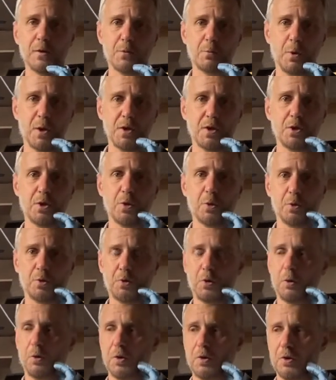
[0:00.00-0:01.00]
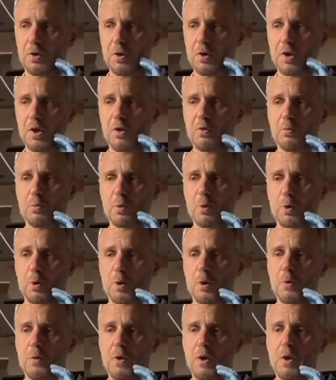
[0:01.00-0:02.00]
ratio, so it's going to give
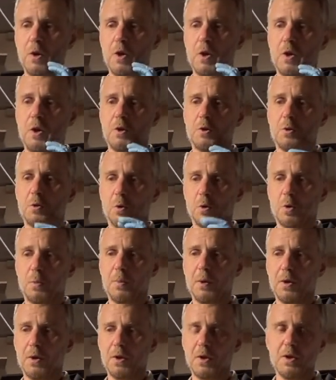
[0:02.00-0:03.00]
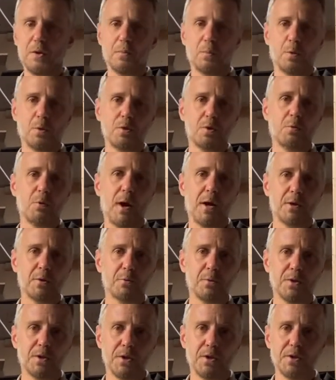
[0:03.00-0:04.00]
more durability and more scratch
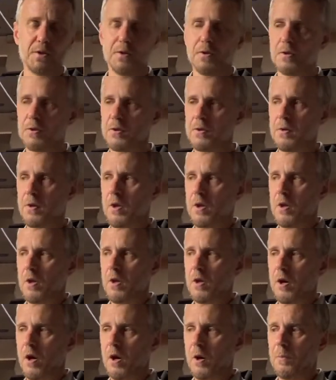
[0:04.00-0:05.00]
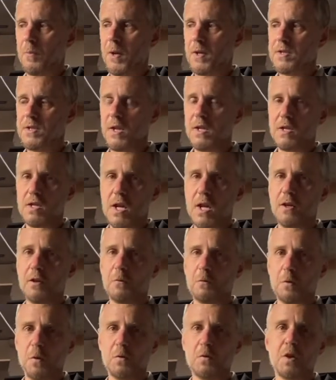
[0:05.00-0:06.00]
resistance. They say 10 to
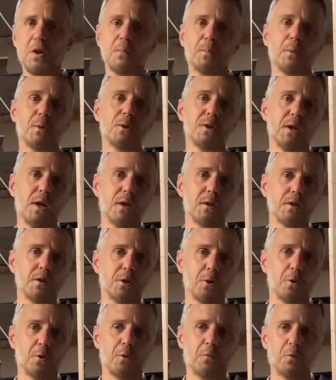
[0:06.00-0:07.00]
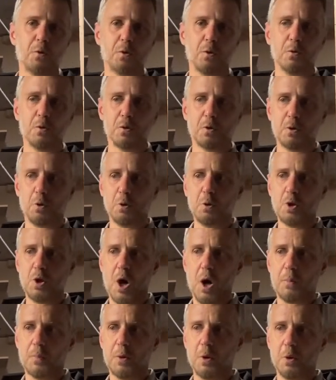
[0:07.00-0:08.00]
15%, so if you're doing 2
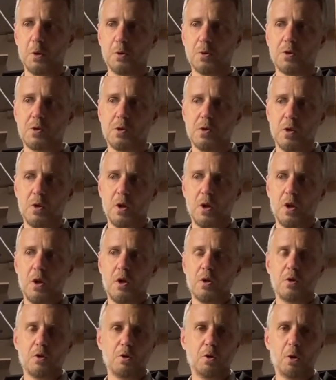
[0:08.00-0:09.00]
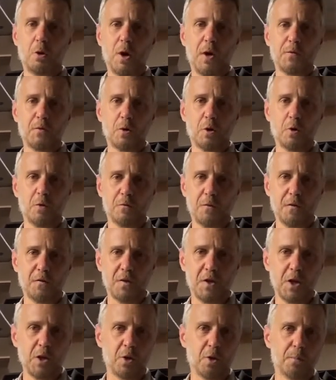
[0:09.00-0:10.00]
top coats, you don't have to go
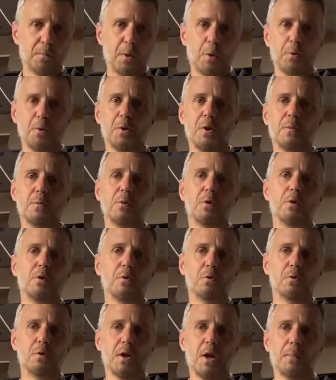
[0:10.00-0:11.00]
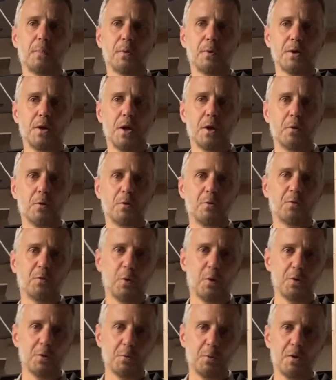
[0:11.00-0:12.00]
15 on both of them. You can do 10% on the
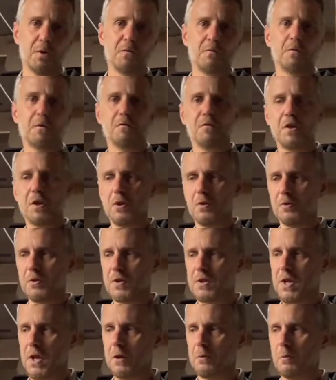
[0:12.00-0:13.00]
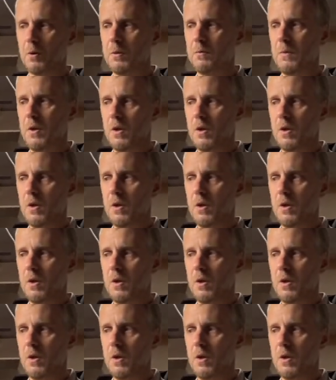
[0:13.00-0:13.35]
first one and 15 on the second one,